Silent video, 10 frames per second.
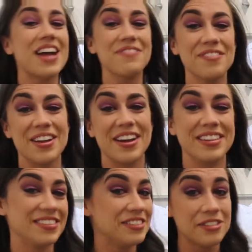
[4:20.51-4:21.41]
Everyone
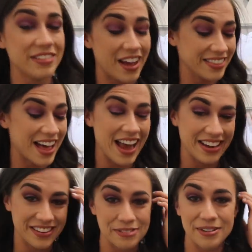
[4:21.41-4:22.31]

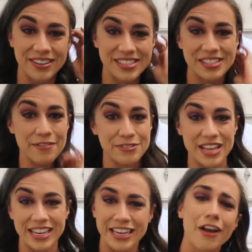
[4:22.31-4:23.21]
online, on Twitter and stuff is
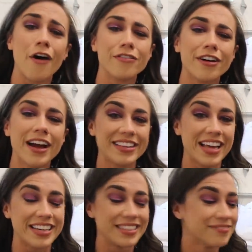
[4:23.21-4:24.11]
like, get over it.
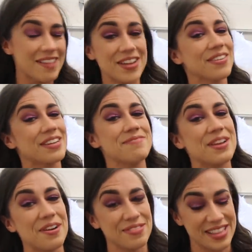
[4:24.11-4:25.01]
Like, I'm never gonna
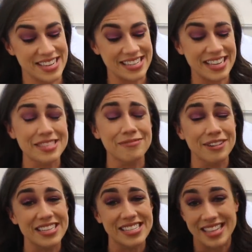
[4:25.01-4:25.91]
be over this. Like, it's
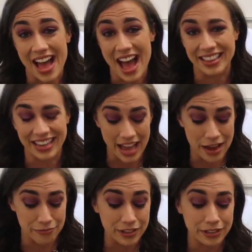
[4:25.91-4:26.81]
really sad. Like,
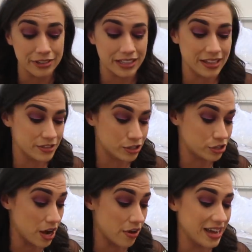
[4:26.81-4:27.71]
I really, really love this
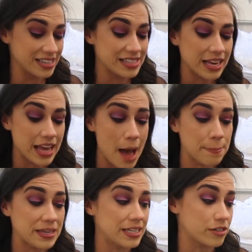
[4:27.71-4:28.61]
show. And it's like
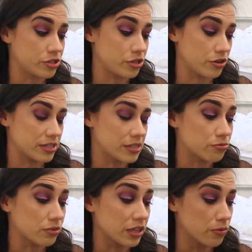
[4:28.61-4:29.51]
happy tears too, because it's
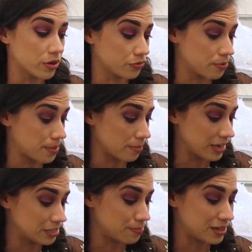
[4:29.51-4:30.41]
really wonderful
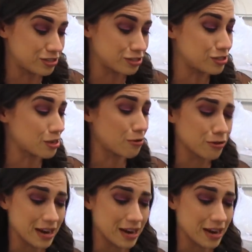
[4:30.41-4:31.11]
memories, but it's just so